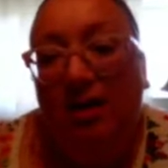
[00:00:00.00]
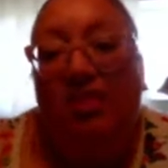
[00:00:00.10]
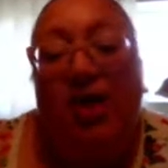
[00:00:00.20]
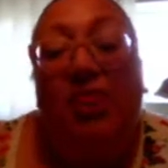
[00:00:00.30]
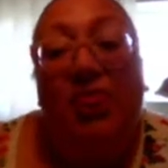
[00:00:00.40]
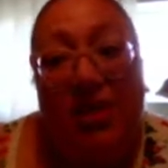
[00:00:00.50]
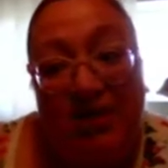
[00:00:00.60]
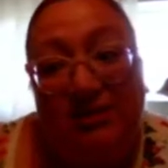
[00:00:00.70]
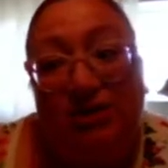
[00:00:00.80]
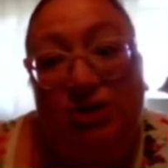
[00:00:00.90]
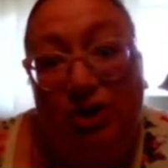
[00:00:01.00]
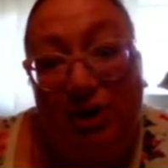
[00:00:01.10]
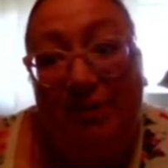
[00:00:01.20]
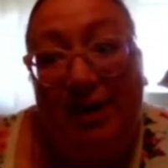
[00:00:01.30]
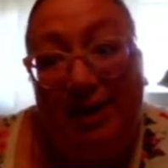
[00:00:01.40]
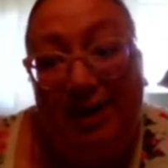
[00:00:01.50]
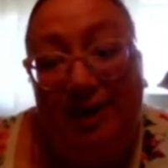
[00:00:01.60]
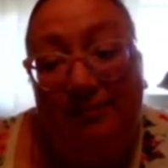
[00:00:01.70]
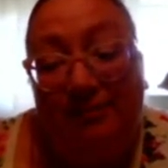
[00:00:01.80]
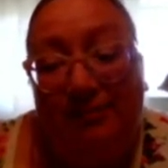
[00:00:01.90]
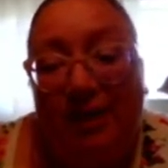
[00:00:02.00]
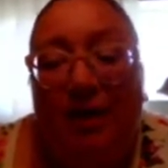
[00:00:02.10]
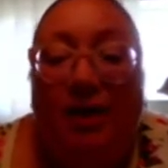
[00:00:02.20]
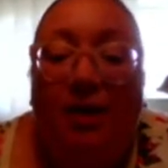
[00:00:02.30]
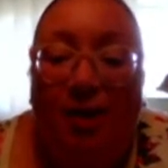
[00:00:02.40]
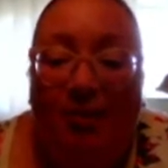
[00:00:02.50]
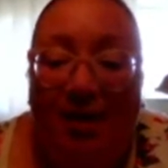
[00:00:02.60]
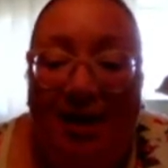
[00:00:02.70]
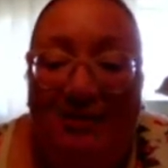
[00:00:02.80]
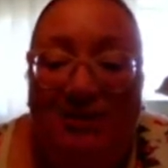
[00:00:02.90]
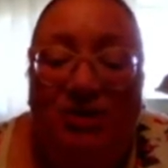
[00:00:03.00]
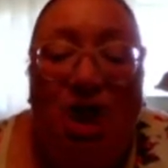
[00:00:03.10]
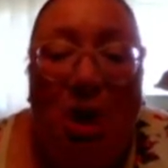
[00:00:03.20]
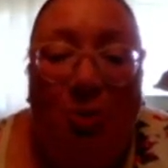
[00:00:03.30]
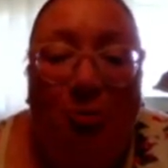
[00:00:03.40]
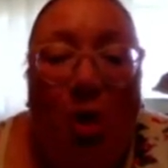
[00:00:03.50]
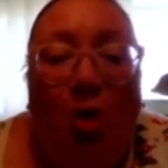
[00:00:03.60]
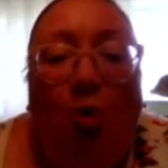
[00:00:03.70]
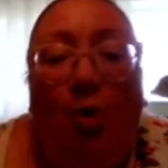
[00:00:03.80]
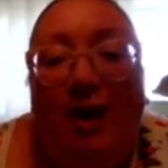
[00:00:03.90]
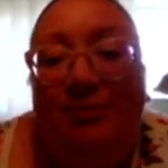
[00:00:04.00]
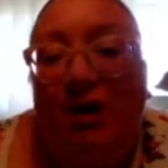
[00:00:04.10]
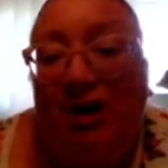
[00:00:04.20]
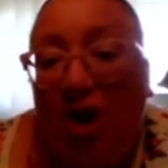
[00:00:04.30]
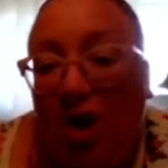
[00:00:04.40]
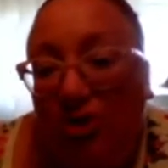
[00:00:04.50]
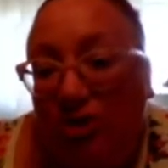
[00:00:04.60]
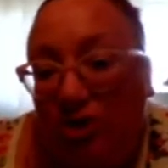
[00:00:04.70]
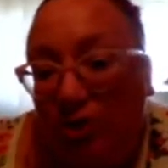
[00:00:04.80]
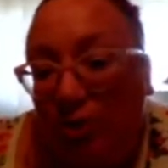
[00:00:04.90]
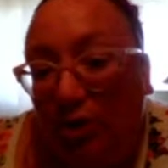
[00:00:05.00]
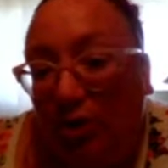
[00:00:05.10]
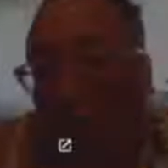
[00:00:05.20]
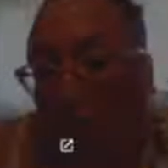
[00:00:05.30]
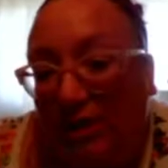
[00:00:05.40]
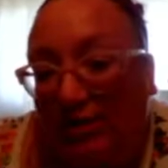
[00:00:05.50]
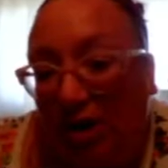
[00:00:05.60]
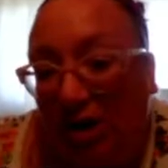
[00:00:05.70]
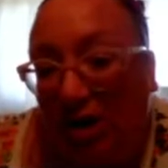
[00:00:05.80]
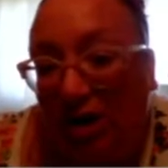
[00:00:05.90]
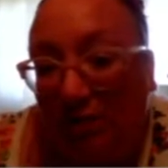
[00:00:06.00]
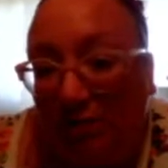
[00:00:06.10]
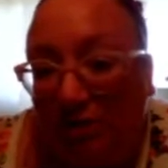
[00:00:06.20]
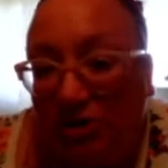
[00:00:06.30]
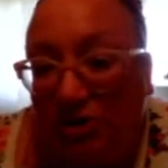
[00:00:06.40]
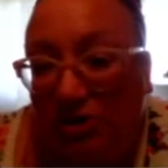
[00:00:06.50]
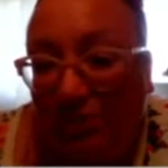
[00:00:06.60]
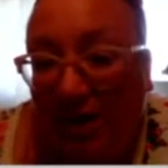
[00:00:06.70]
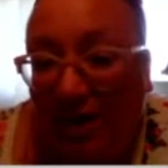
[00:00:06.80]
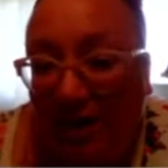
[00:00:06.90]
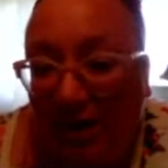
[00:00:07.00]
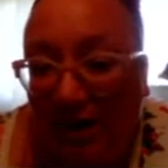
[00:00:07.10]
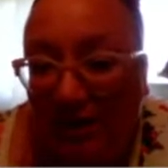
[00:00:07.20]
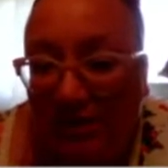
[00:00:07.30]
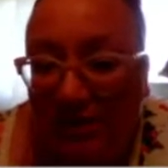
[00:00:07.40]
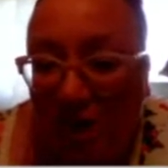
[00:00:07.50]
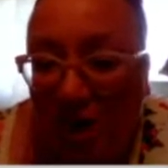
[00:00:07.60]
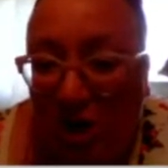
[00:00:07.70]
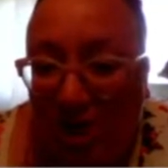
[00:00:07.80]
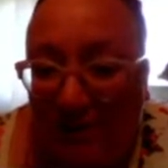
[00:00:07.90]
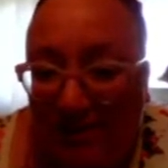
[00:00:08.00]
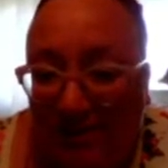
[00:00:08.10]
that this is your opinion. All right, so when we go to your turn, which is right here, circle it so